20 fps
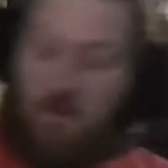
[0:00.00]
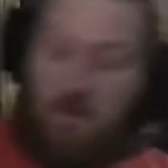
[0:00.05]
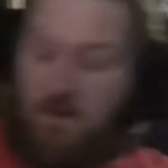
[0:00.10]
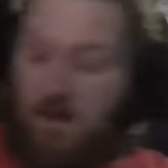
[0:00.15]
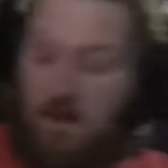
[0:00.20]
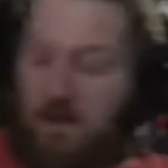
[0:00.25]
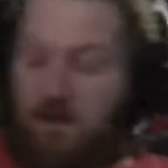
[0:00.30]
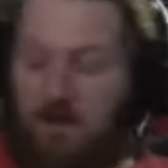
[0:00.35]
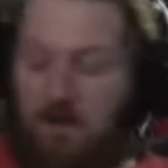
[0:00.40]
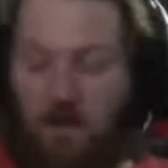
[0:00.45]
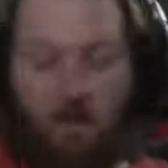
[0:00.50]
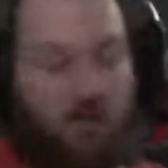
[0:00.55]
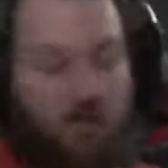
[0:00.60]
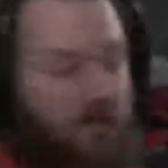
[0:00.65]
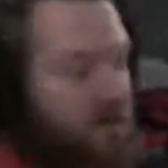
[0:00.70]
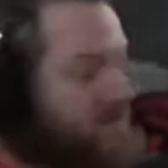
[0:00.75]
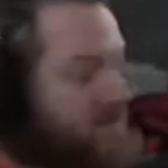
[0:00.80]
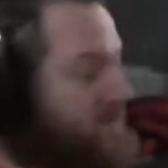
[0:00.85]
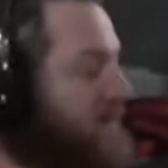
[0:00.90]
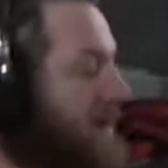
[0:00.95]
that doubled
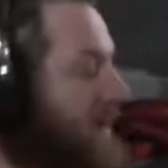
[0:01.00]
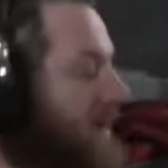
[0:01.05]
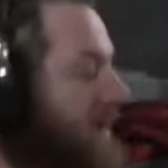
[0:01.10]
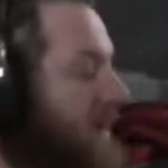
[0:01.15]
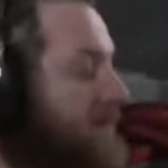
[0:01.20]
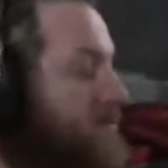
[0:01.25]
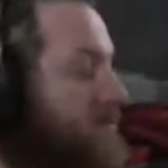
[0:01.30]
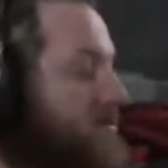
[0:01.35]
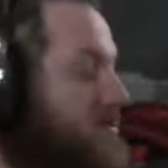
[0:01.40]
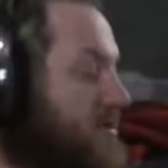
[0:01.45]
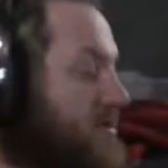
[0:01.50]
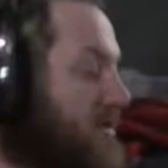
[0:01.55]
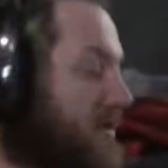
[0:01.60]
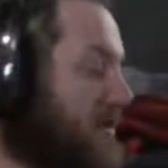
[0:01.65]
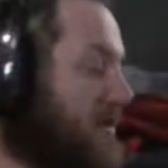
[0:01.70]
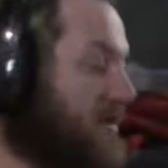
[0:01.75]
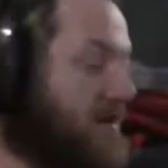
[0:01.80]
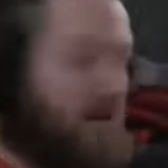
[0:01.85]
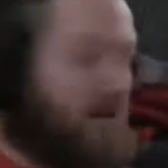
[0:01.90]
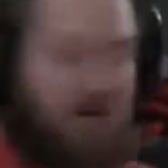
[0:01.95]
as my couch.
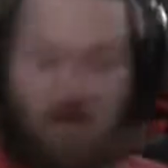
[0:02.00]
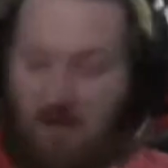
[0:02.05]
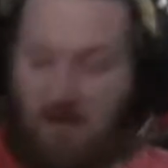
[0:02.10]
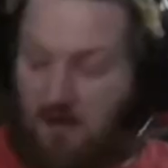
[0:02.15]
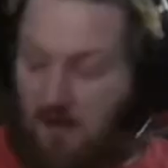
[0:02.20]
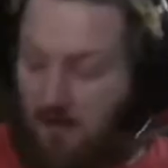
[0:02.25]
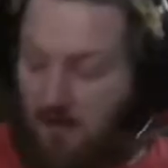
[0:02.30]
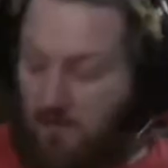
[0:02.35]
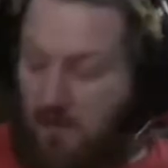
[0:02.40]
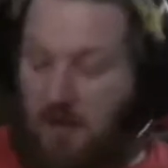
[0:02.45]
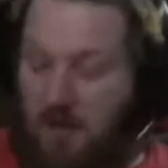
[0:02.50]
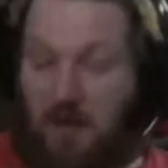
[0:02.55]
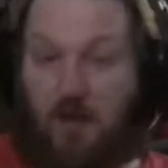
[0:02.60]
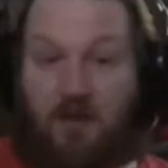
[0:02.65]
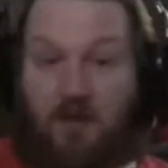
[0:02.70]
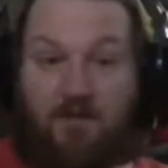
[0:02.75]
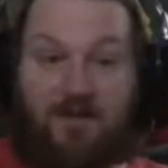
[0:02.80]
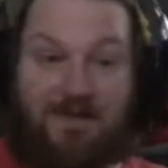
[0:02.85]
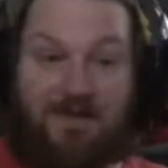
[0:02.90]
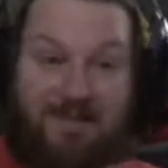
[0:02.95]
But now I
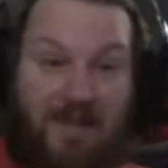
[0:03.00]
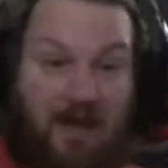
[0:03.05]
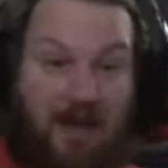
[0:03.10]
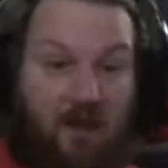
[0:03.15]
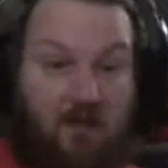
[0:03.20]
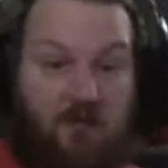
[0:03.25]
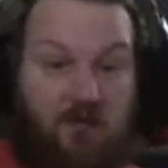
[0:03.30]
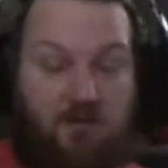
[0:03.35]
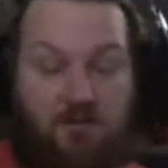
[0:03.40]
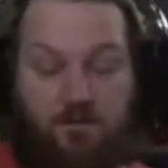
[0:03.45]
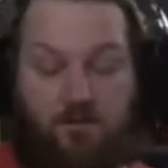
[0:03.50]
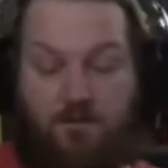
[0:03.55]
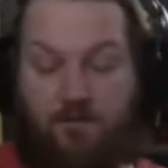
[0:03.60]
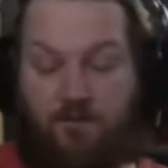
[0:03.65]
have this couch.